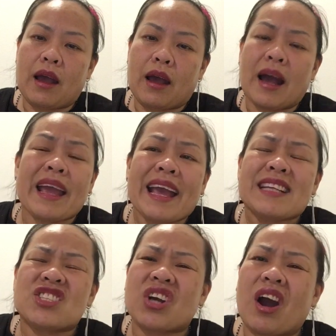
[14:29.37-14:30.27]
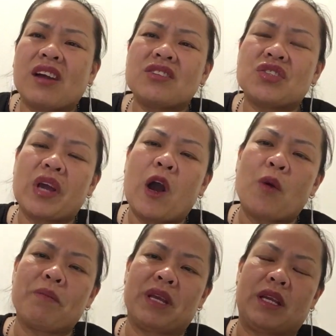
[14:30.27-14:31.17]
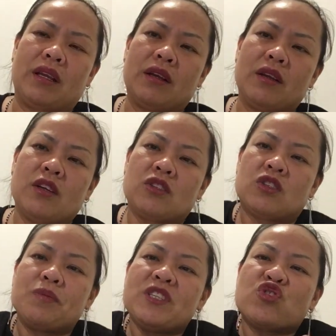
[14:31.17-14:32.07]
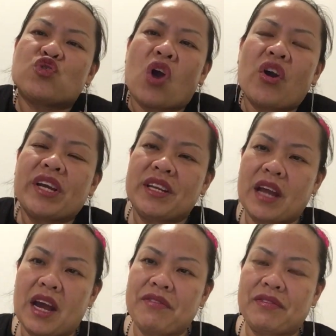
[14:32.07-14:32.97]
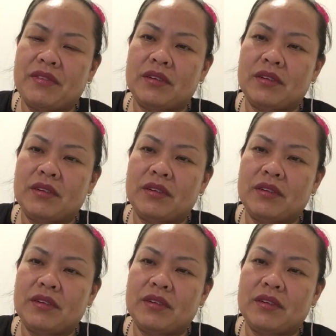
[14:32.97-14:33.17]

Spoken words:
I ask God to help me to be strong enough